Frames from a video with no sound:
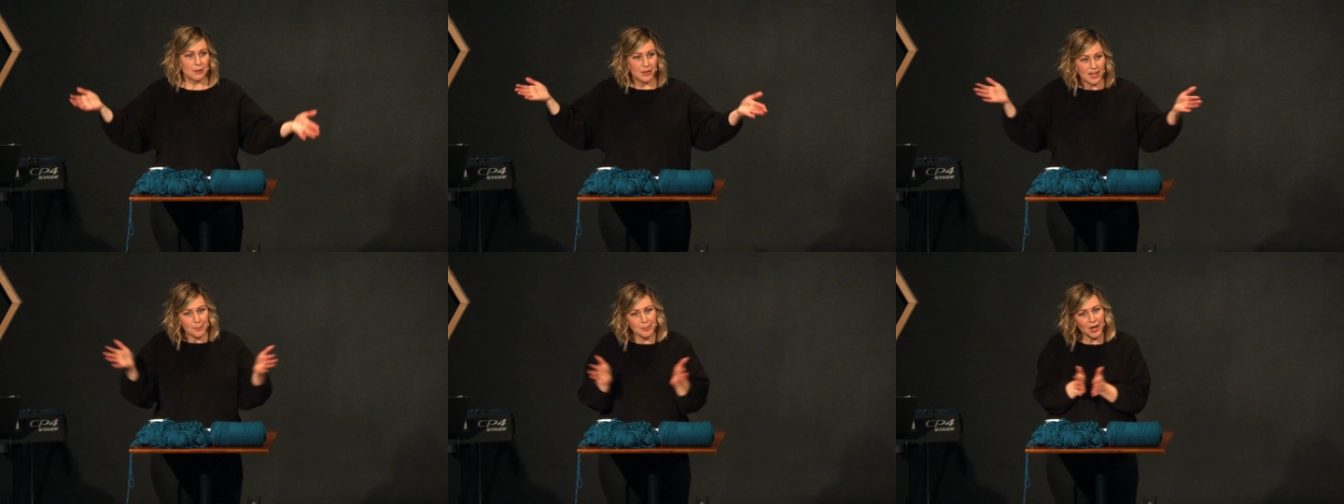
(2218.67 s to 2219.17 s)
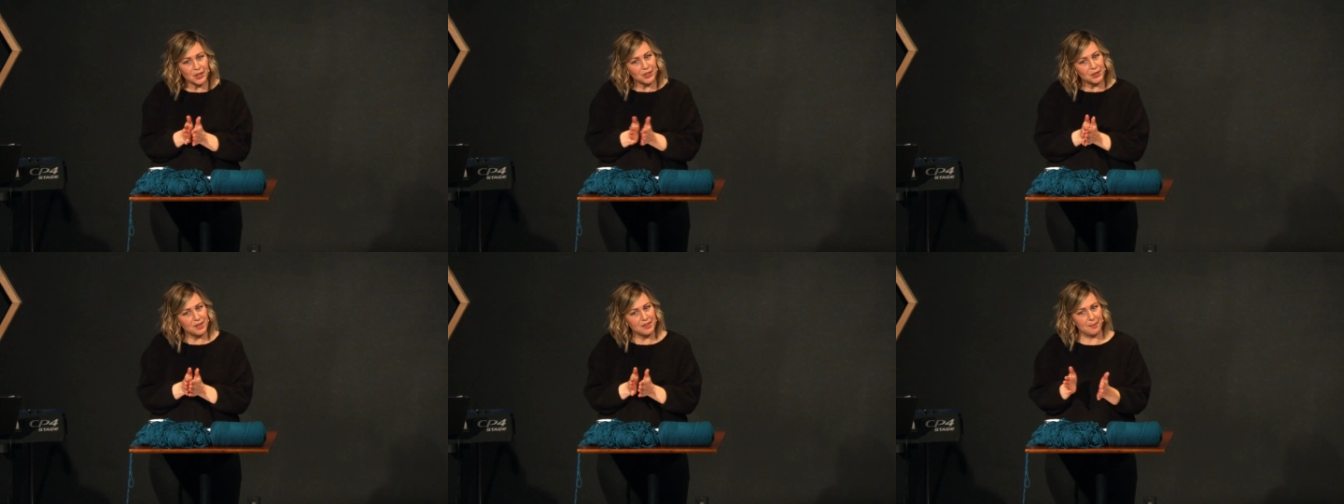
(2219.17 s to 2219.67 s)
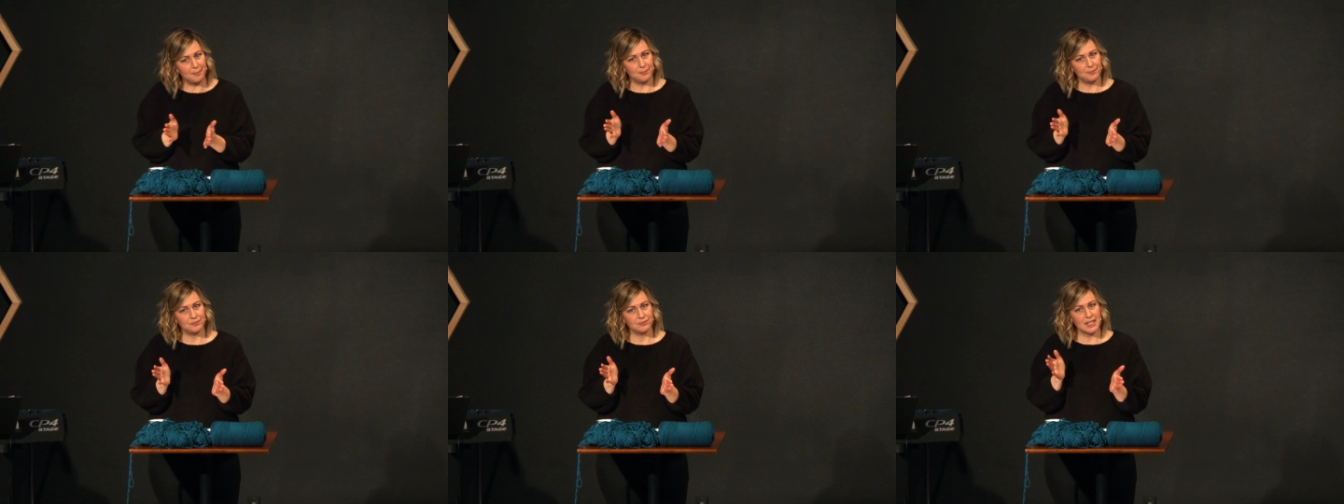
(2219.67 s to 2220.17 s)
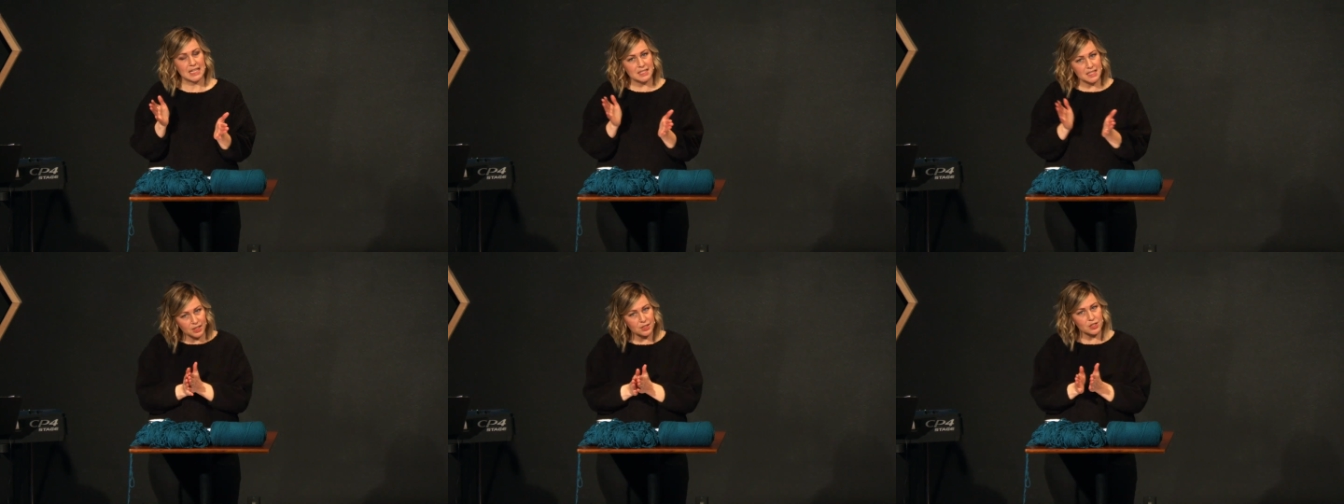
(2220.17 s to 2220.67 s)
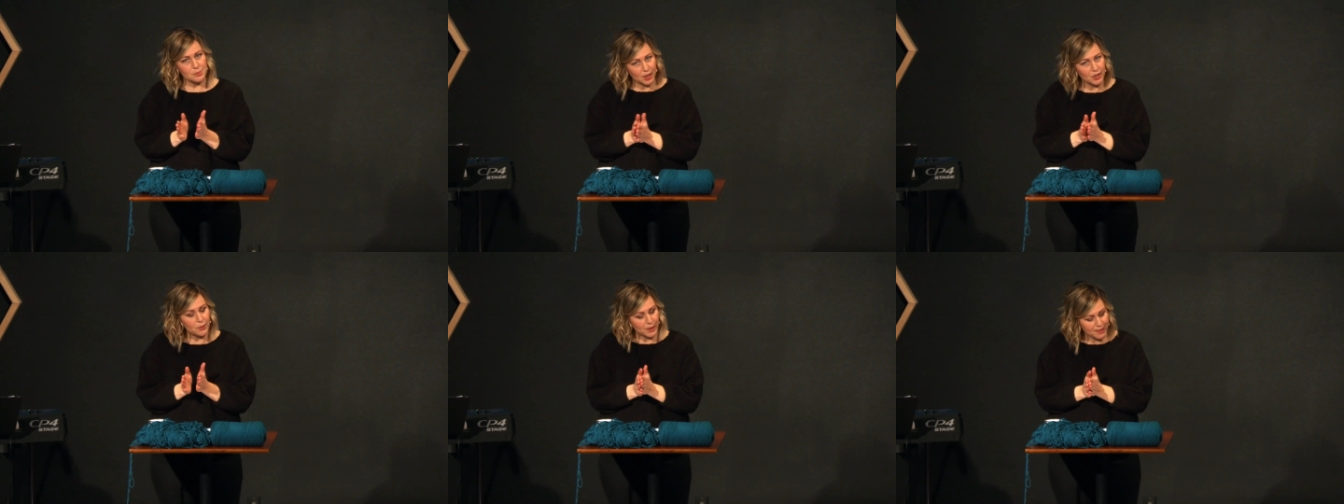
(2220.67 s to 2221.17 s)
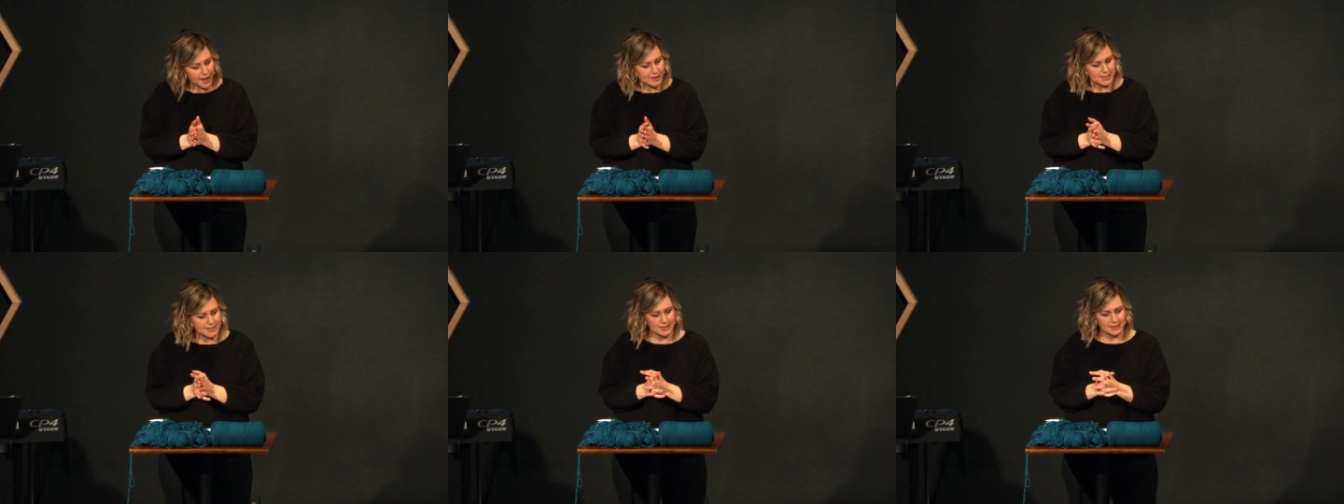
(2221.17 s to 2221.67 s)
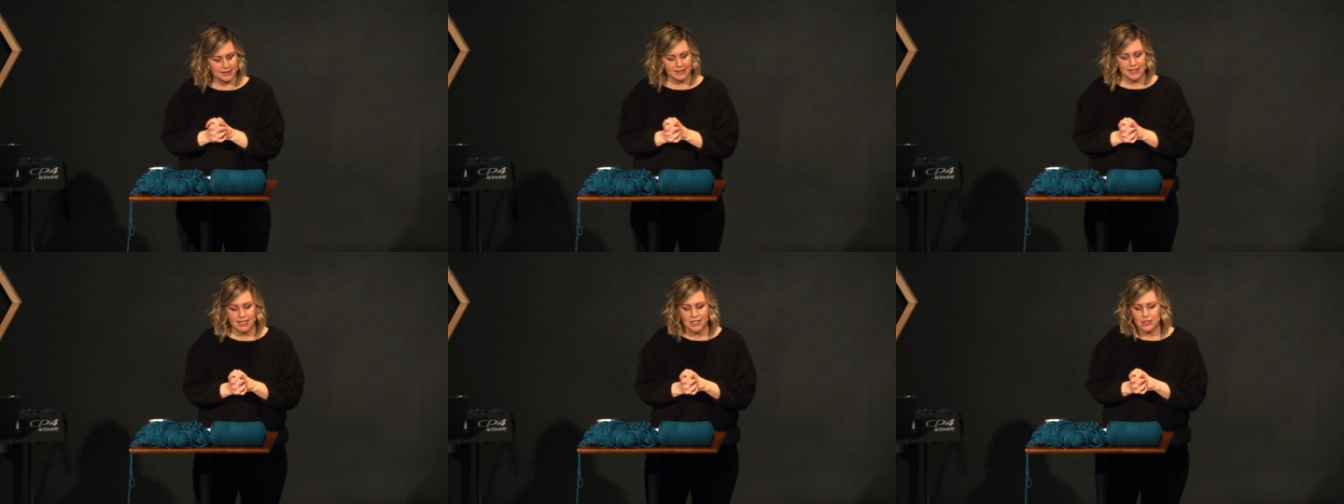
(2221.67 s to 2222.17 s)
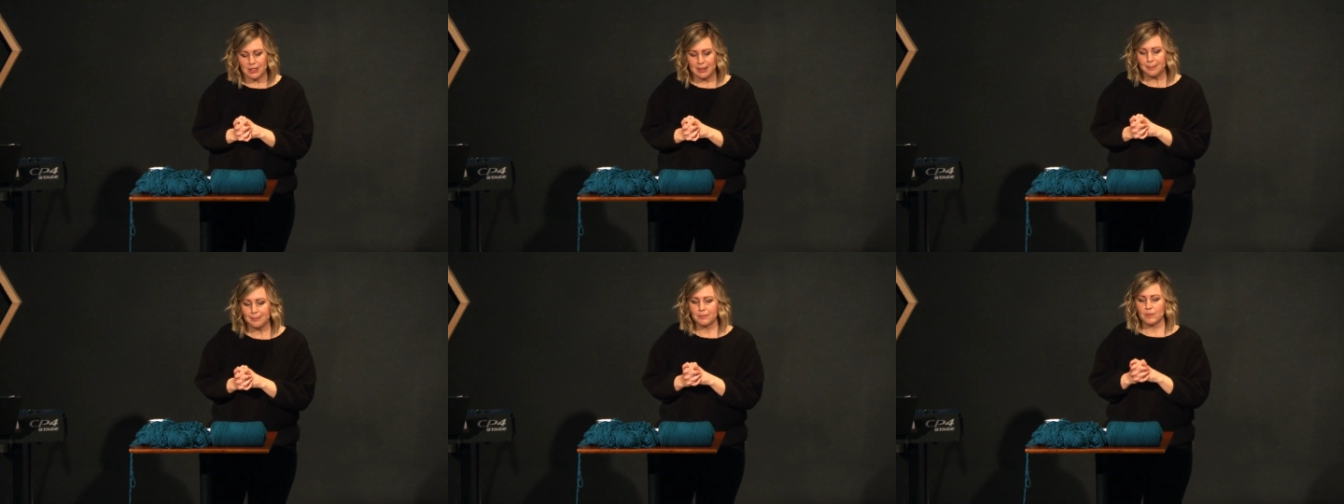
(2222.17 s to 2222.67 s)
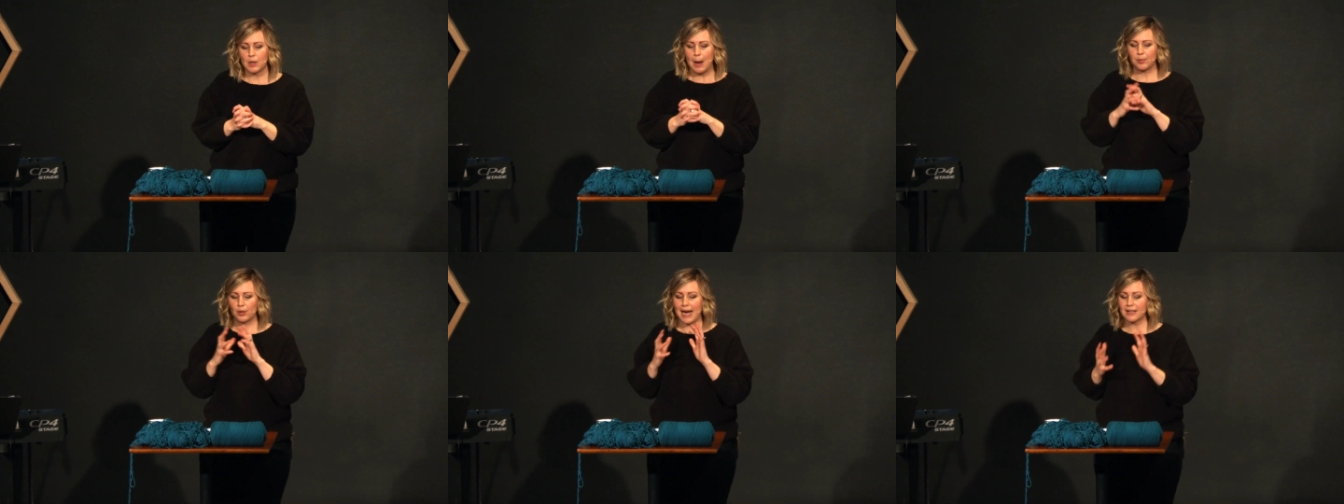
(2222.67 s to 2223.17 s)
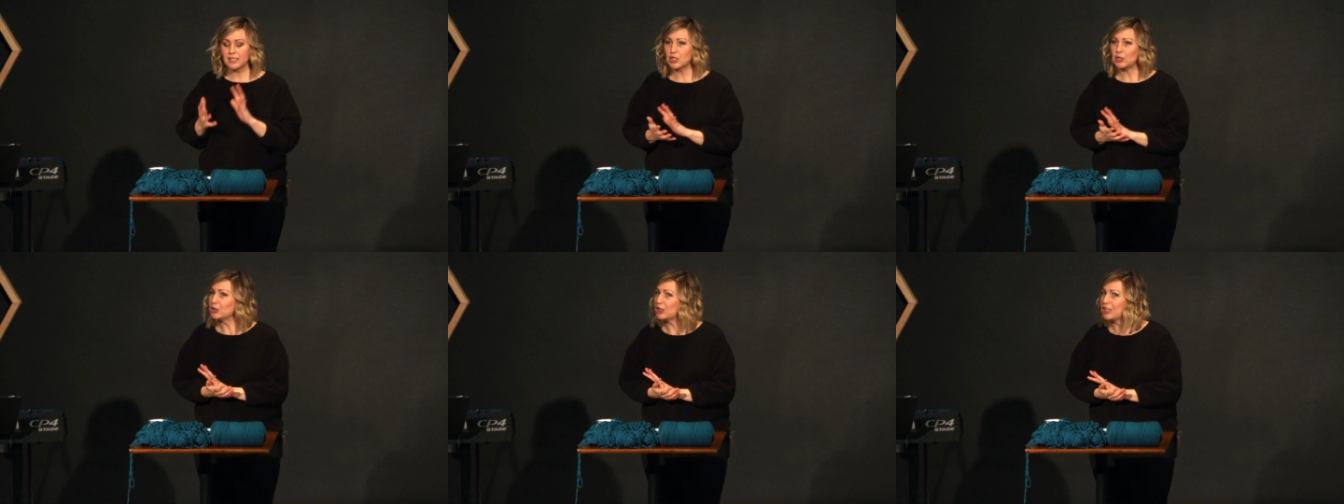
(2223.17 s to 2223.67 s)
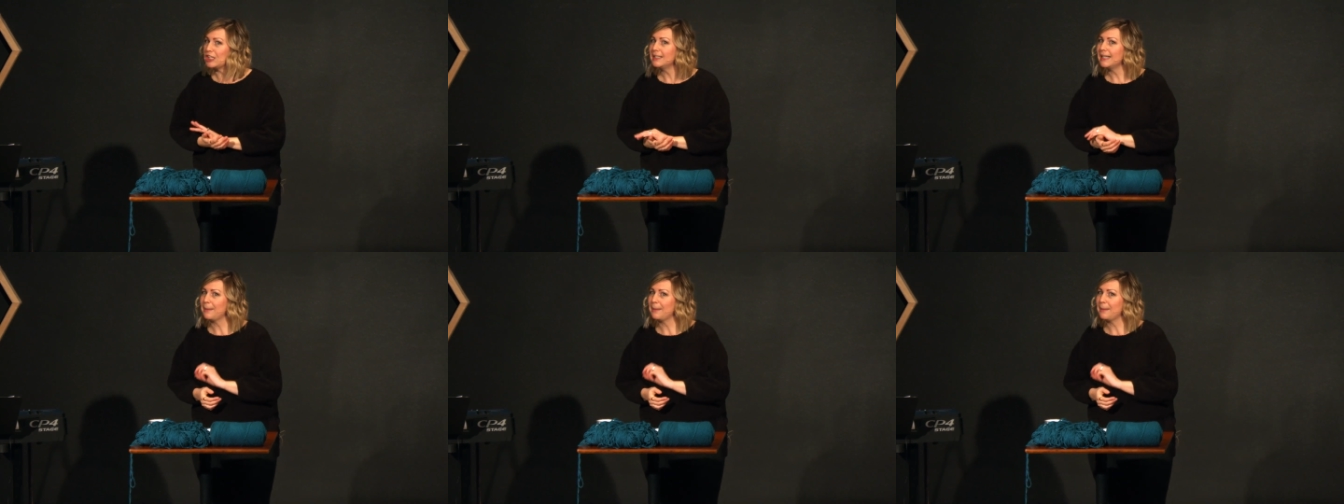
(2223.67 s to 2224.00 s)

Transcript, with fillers: We got to partner with him. He's here to partner with us. So I'm a practical girl.